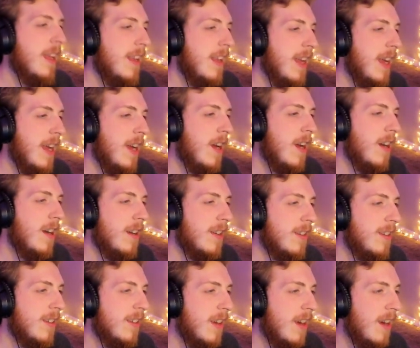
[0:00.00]
aren't,
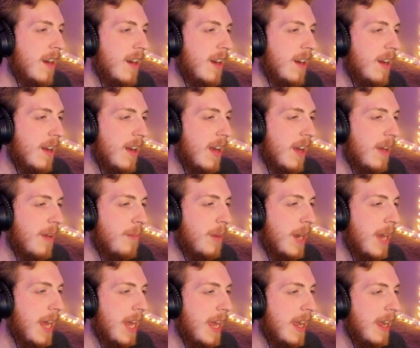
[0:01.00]
but
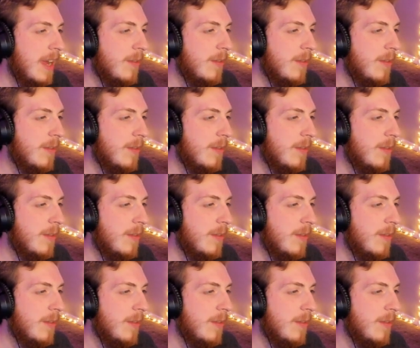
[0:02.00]
I